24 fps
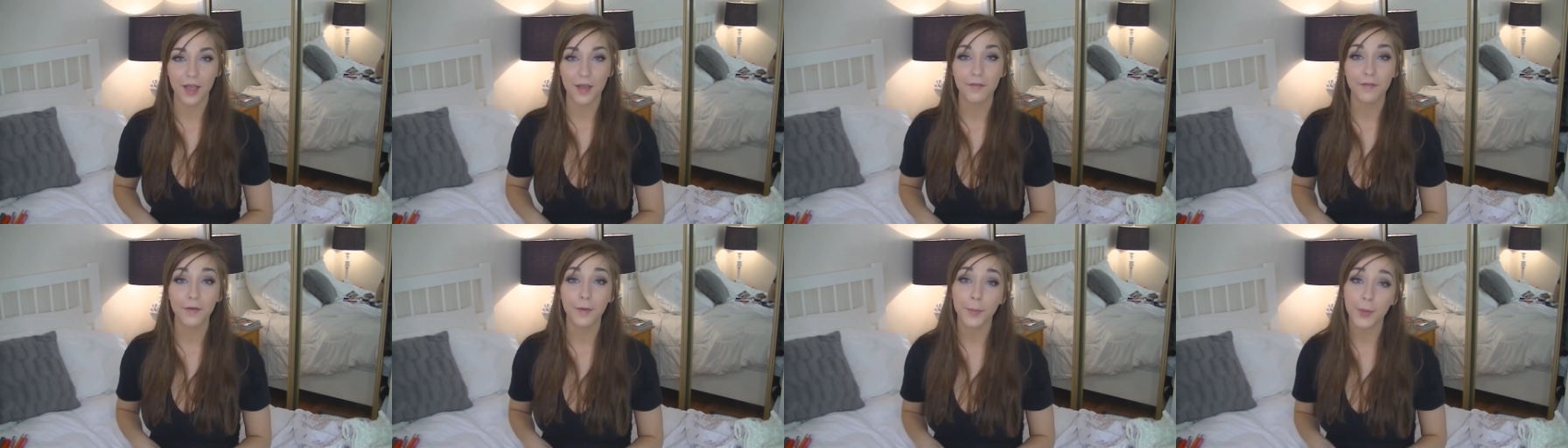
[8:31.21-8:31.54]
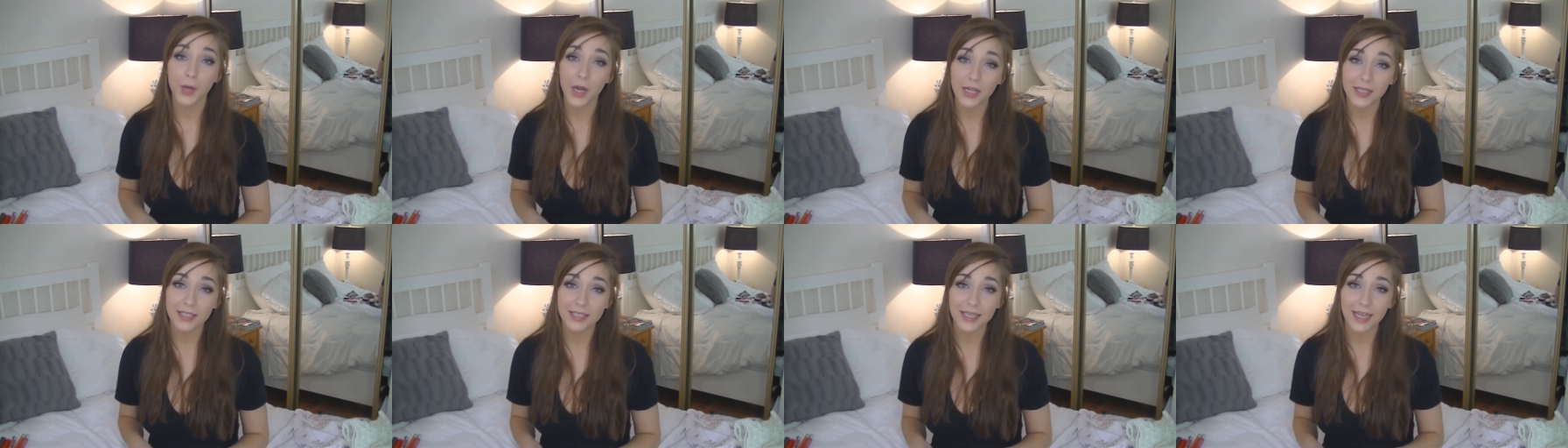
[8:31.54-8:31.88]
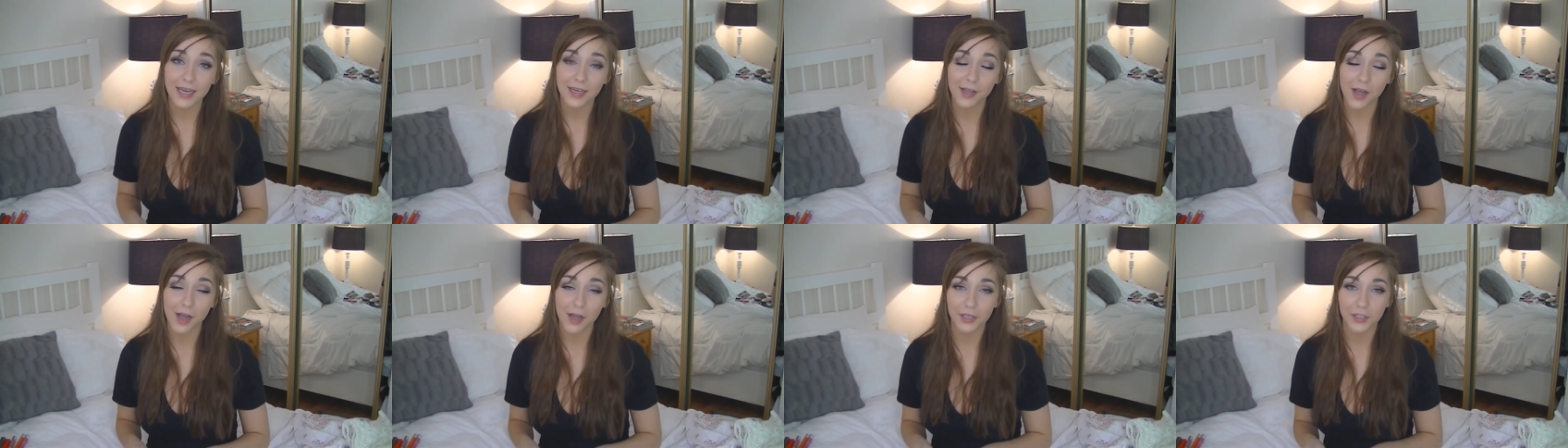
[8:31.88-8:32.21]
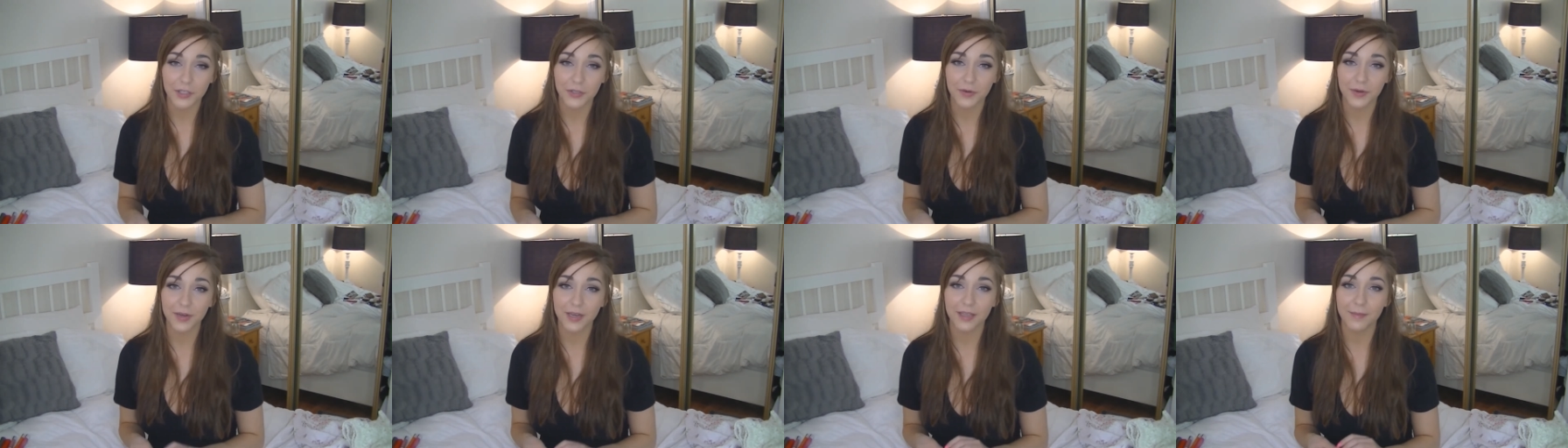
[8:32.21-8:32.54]
For bronzing and
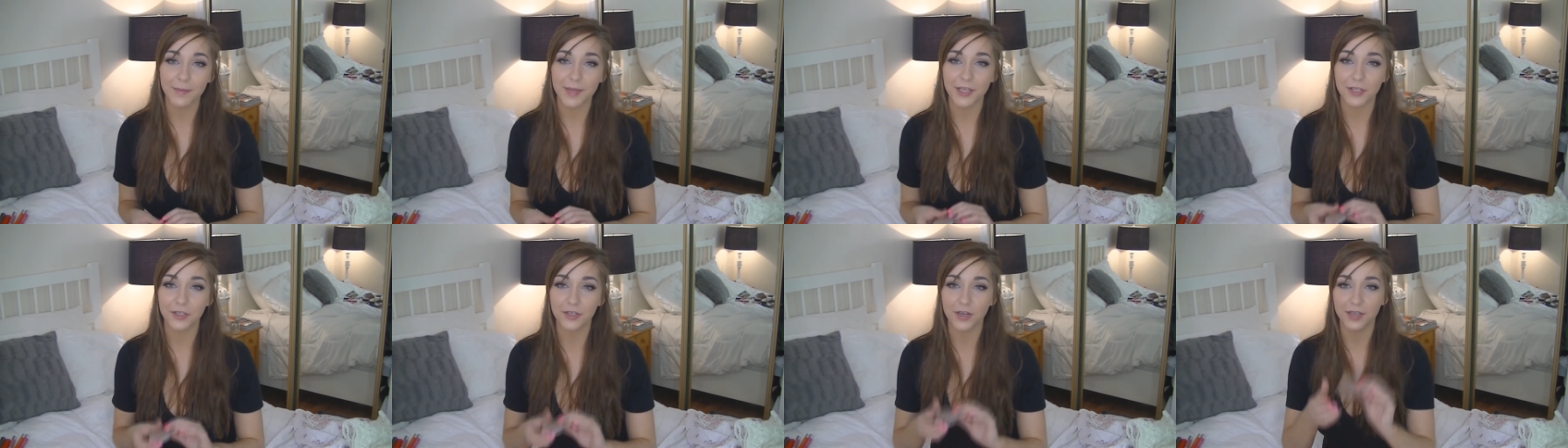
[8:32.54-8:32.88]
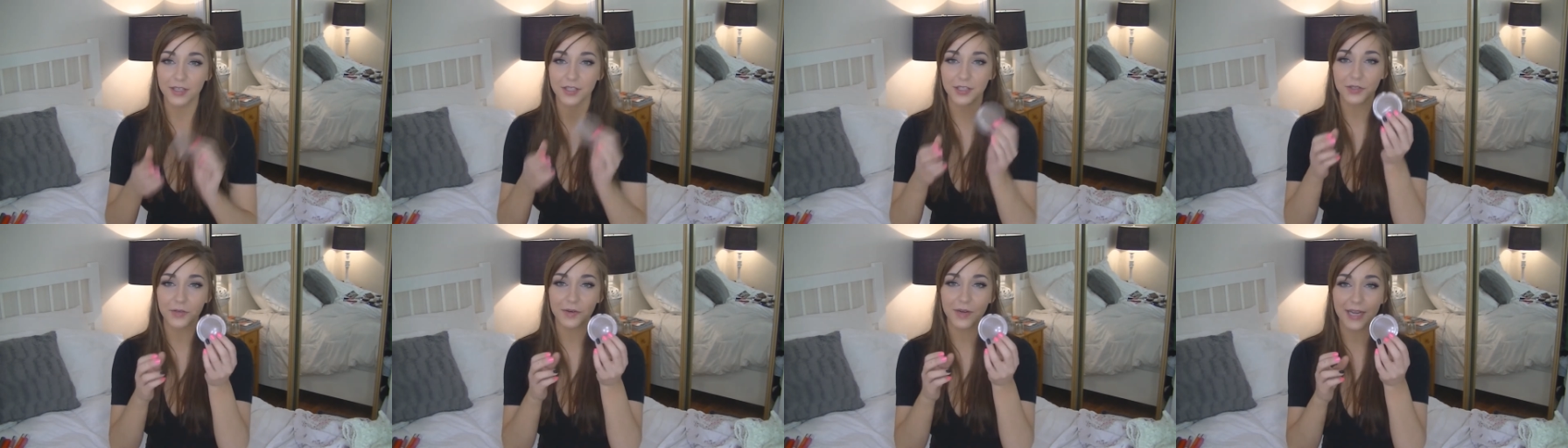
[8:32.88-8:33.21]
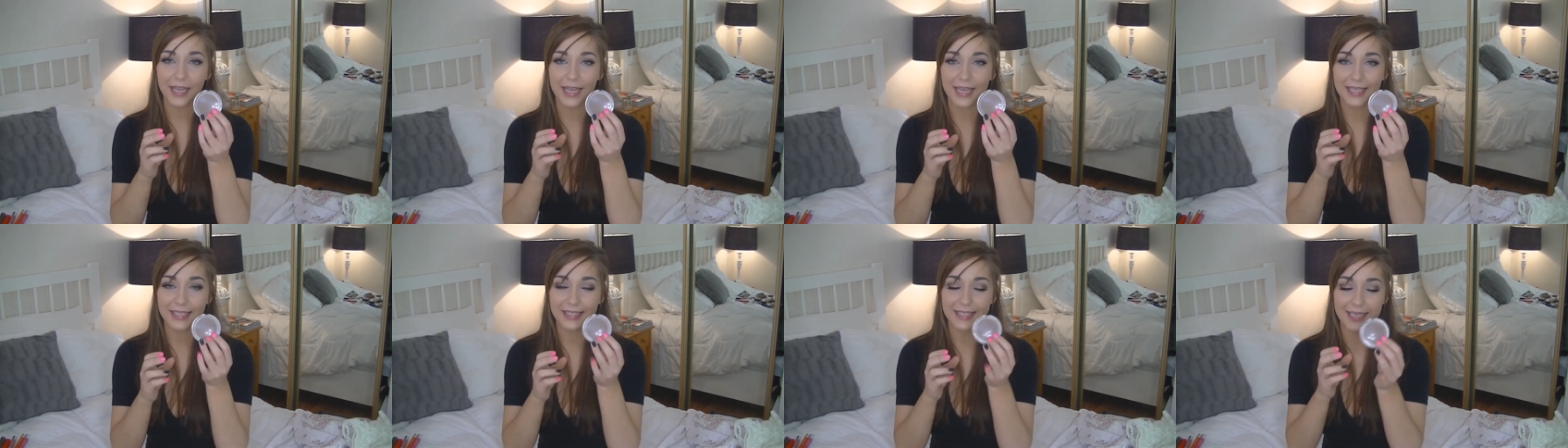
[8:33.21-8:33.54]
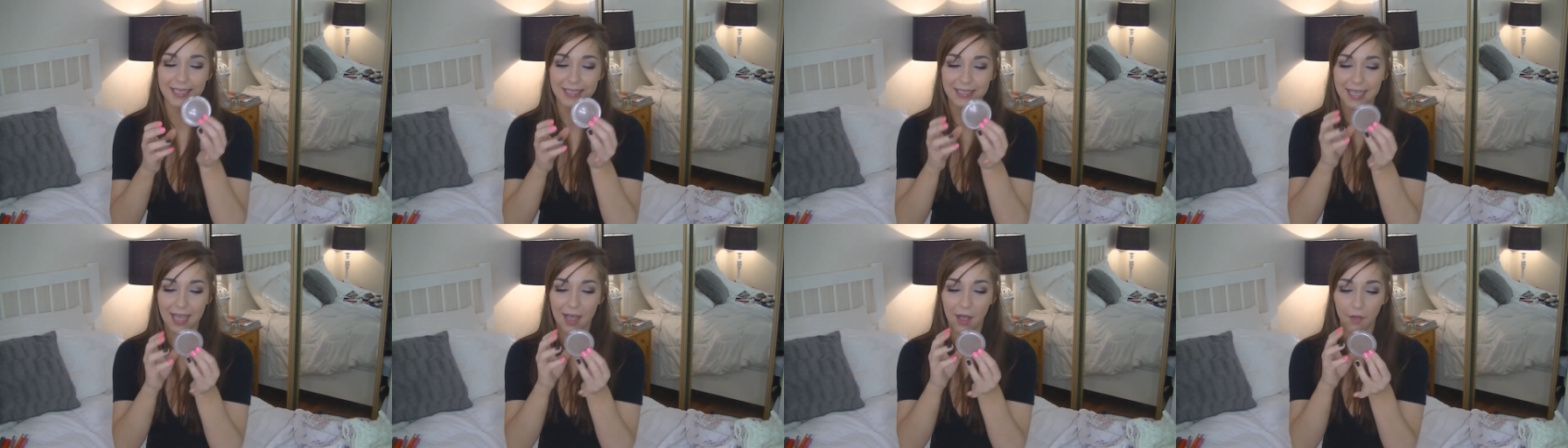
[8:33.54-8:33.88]
contouring, my Drugstore is
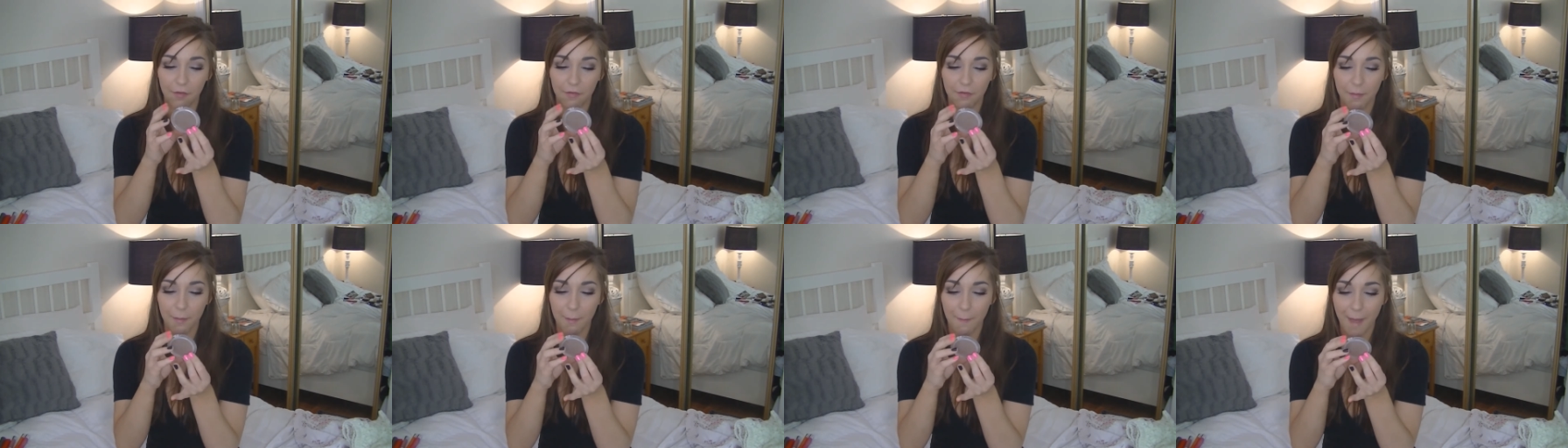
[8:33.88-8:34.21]
this e.l.f.